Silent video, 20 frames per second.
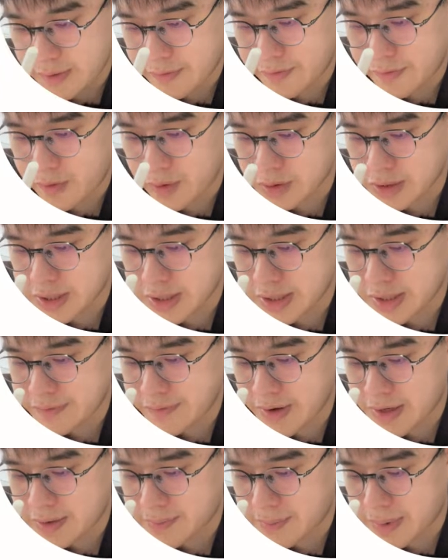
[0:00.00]
14
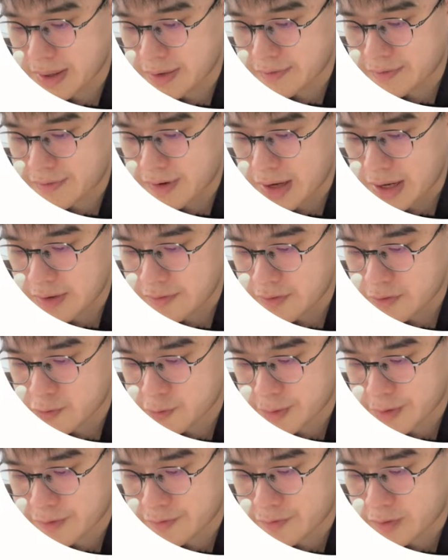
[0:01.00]
divided by 5 will
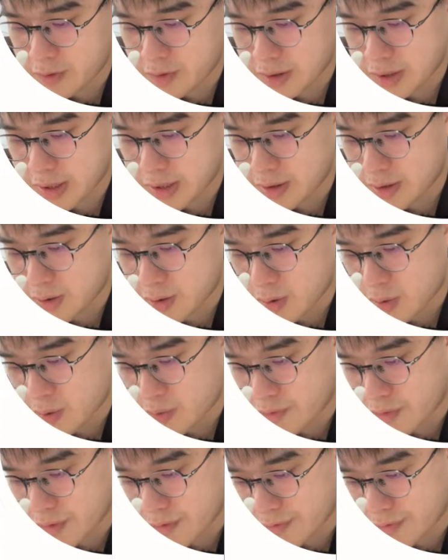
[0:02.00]
be 14 over